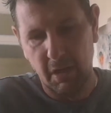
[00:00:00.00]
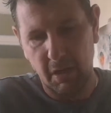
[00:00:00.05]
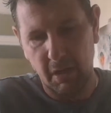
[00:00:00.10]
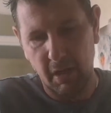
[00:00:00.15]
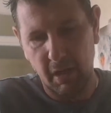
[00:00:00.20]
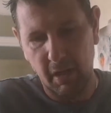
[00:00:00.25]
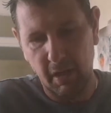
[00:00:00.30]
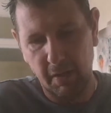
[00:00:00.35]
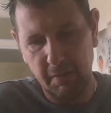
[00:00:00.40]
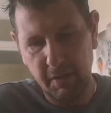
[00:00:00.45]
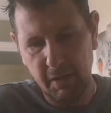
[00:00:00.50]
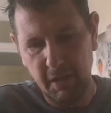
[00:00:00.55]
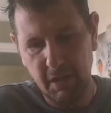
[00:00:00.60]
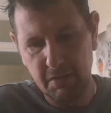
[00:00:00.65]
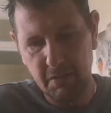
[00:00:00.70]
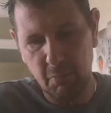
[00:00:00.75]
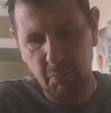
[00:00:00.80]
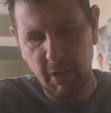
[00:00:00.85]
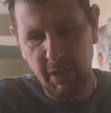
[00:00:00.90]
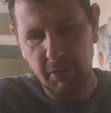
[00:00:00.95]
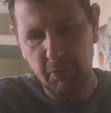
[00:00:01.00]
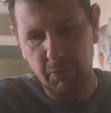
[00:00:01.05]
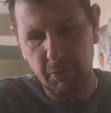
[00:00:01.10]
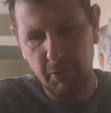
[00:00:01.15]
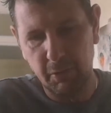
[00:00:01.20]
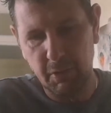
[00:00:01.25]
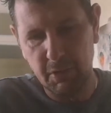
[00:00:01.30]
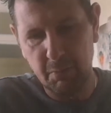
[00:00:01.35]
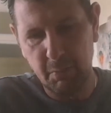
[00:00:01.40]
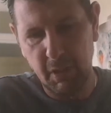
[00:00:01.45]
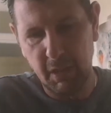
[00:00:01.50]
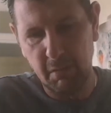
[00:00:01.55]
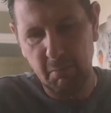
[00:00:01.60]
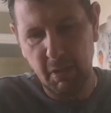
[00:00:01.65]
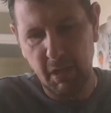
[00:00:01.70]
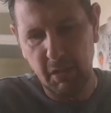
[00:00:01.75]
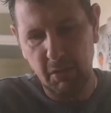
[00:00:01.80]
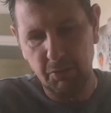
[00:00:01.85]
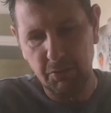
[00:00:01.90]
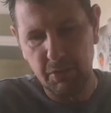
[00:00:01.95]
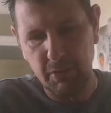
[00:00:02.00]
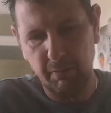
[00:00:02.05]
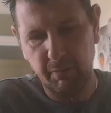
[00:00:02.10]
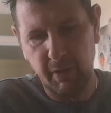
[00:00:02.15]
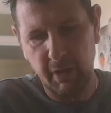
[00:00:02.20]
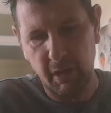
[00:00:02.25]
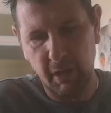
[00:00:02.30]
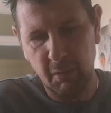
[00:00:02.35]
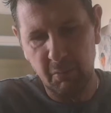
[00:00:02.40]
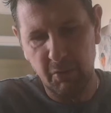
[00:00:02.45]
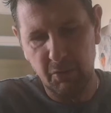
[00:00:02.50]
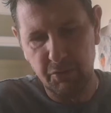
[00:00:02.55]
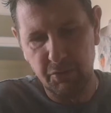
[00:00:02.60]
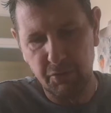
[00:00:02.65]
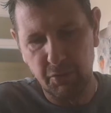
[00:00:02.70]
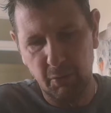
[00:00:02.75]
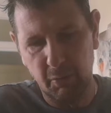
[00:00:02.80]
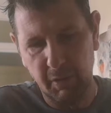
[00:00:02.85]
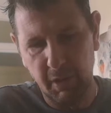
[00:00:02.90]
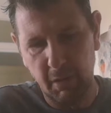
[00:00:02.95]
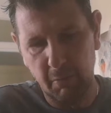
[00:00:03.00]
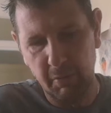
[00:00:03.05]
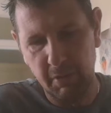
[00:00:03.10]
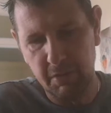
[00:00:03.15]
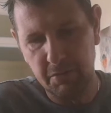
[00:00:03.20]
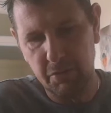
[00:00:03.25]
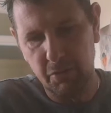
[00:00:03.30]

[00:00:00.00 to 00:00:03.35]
I think that's a micro USB by the looks of it, and I'm not sure what that one is.